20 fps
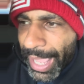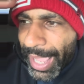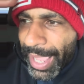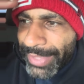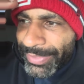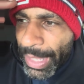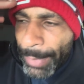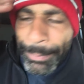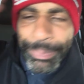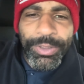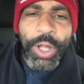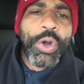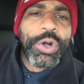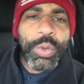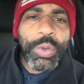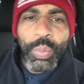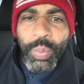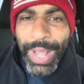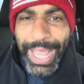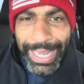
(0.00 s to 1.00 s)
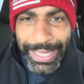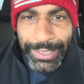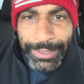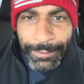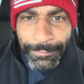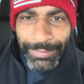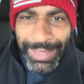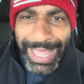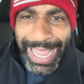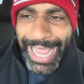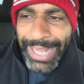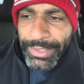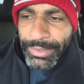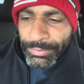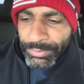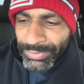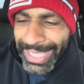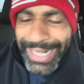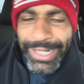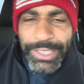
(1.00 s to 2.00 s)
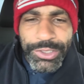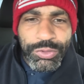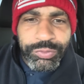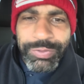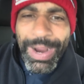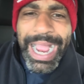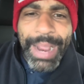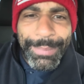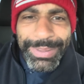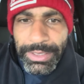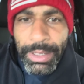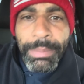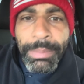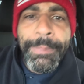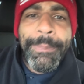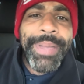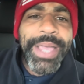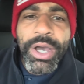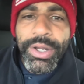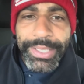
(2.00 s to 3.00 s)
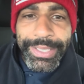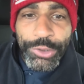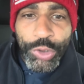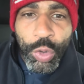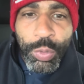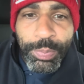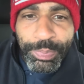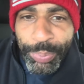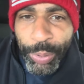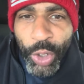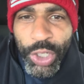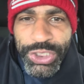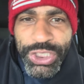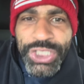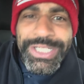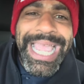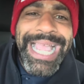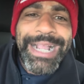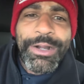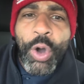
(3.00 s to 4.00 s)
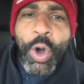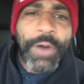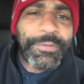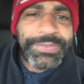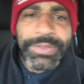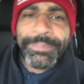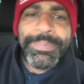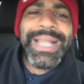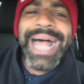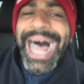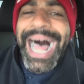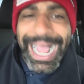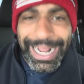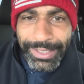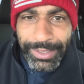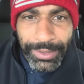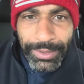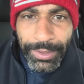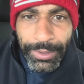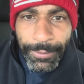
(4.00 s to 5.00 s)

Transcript: they're blown away at Dennis Rodman's ability to push Shaq off the block.